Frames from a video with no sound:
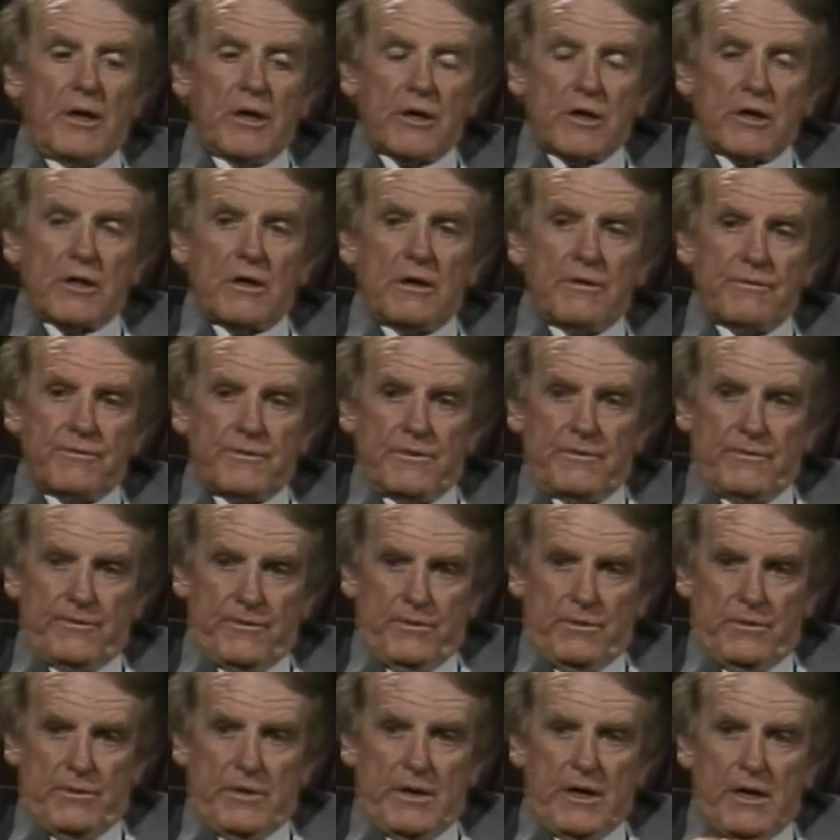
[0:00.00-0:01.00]
I got off the
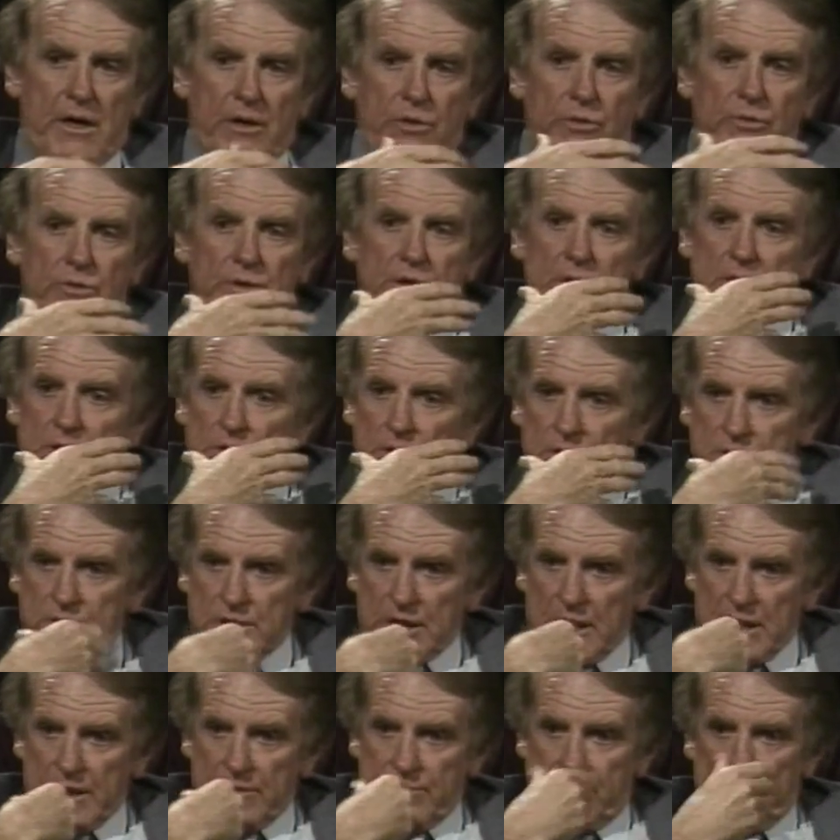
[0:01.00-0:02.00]
floor, I thought he'd knocked
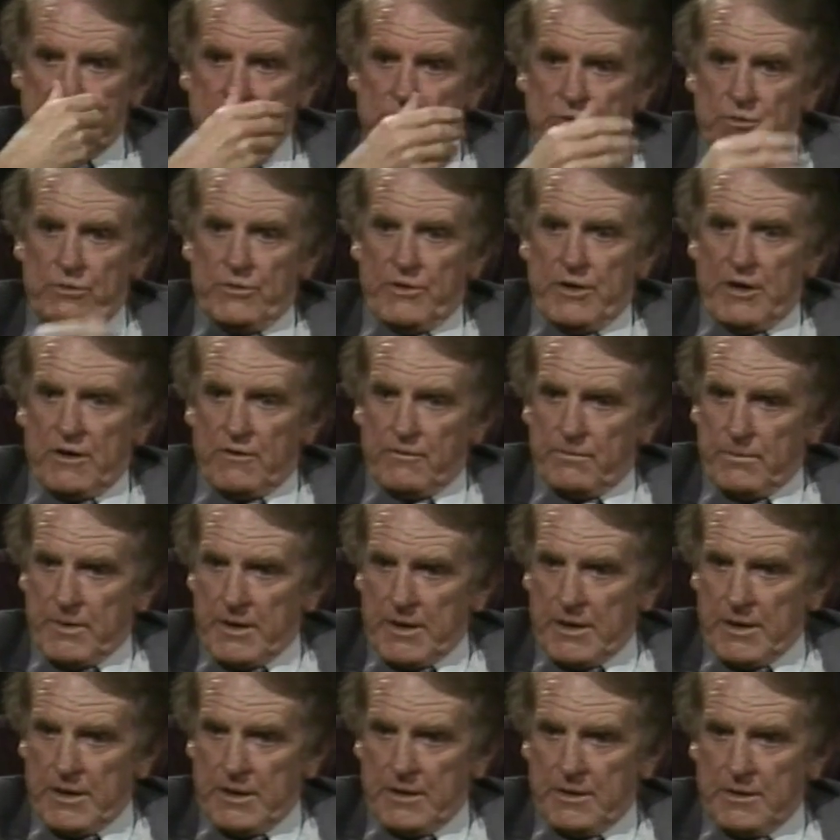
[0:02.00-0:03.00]
every tooth out of
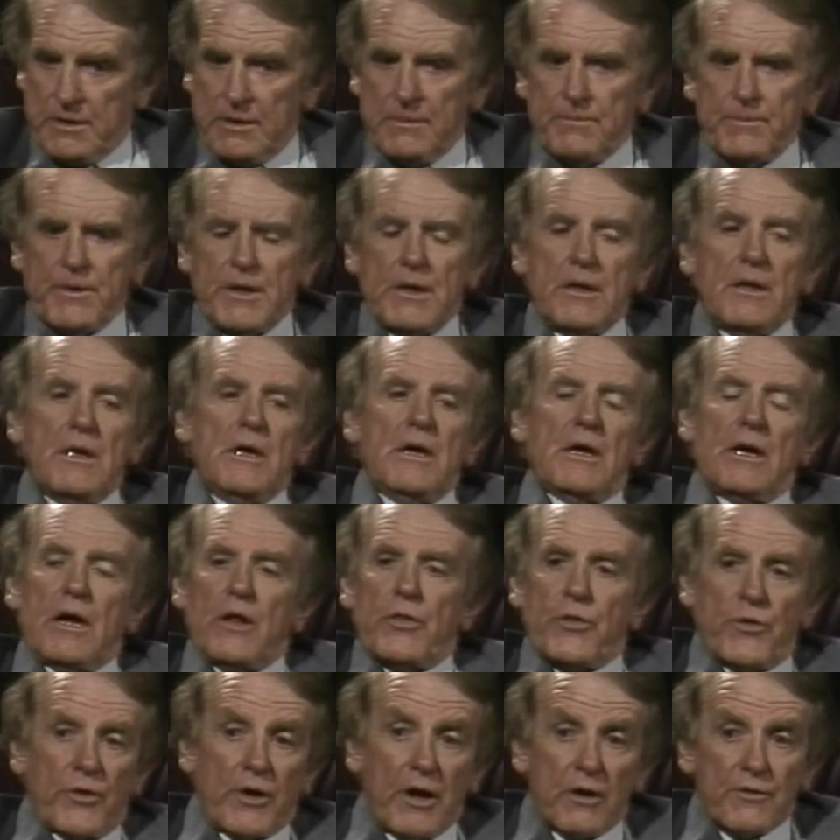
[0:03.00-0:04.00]
my head. And I
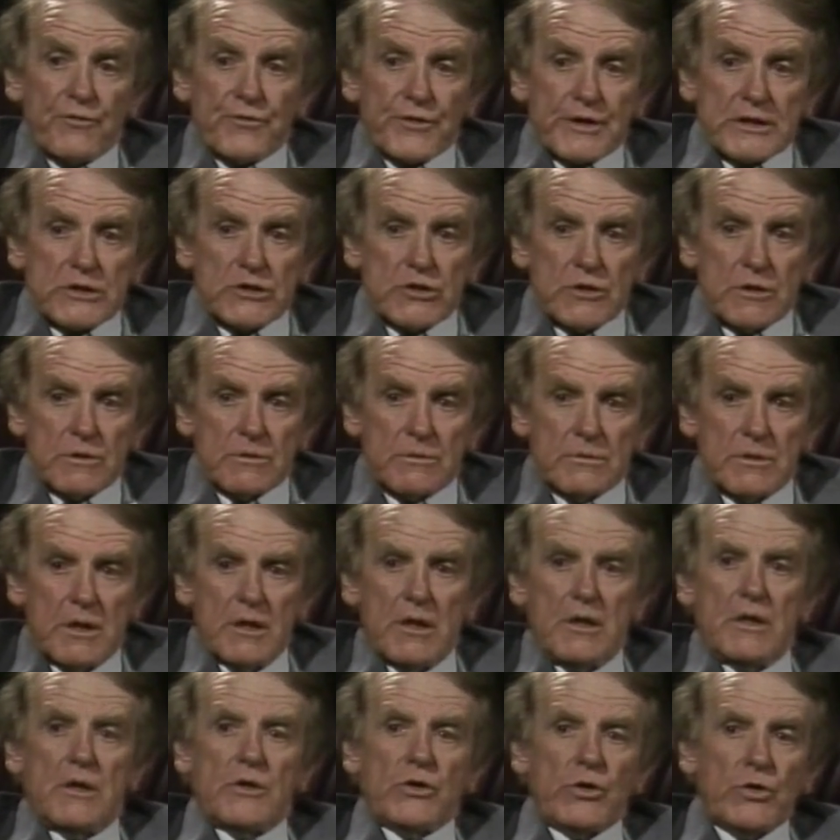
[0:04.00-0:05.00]
thought, "I'll fix you.
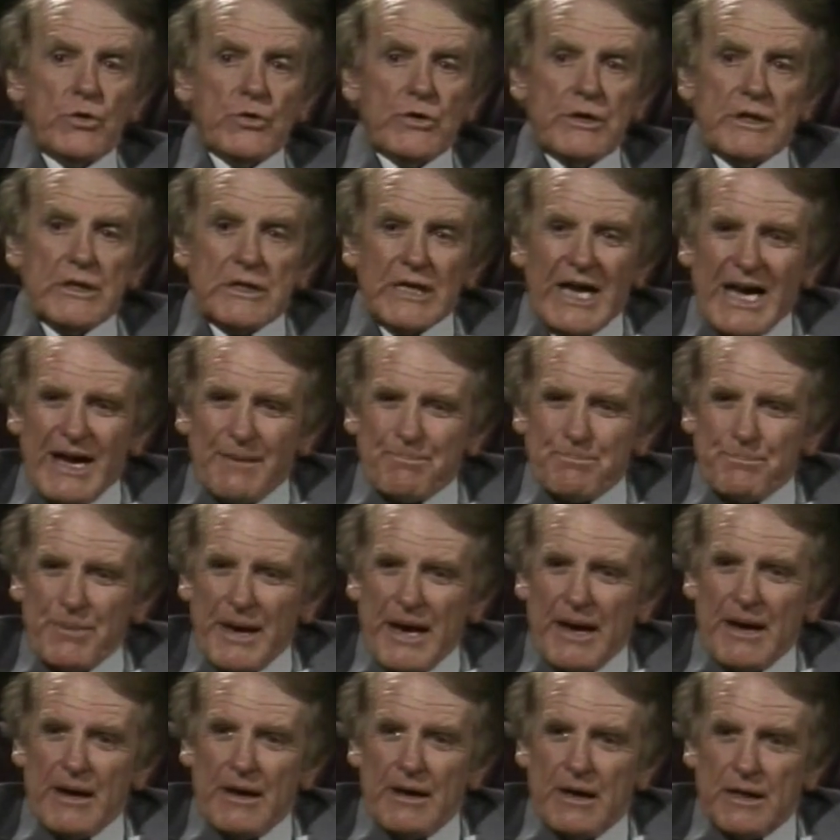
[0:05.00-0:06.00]
You need
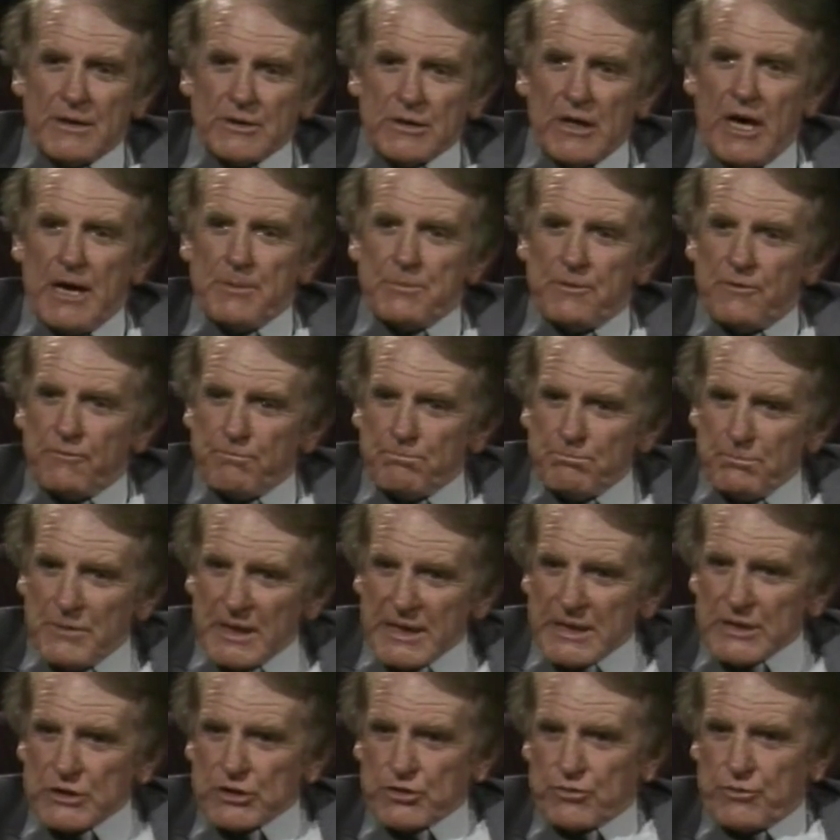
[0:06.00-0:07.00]
a type of
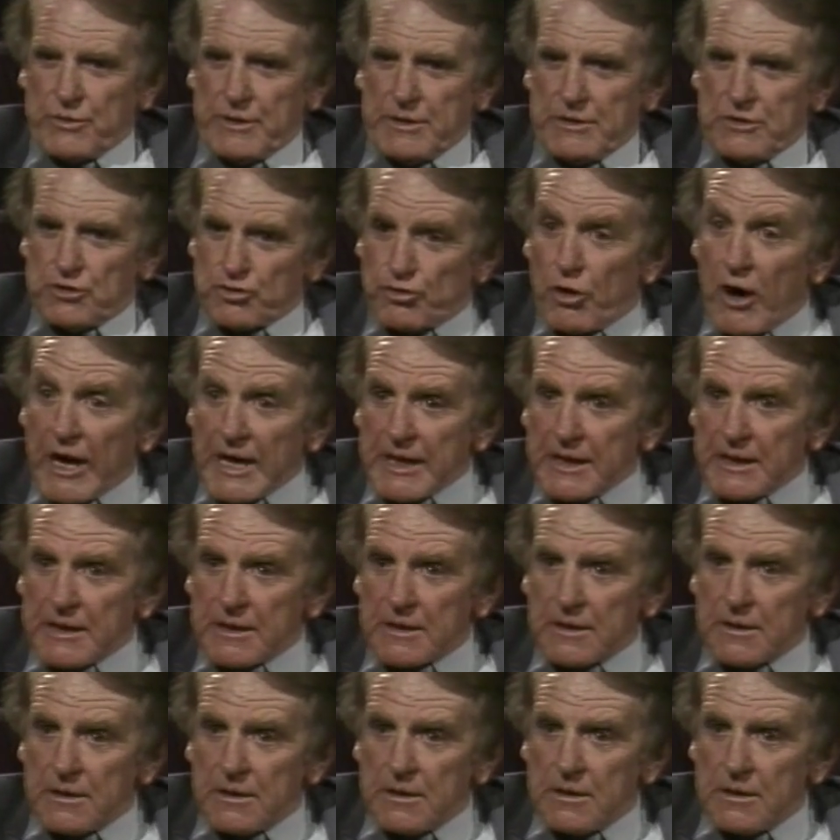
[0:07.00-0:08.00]
military training.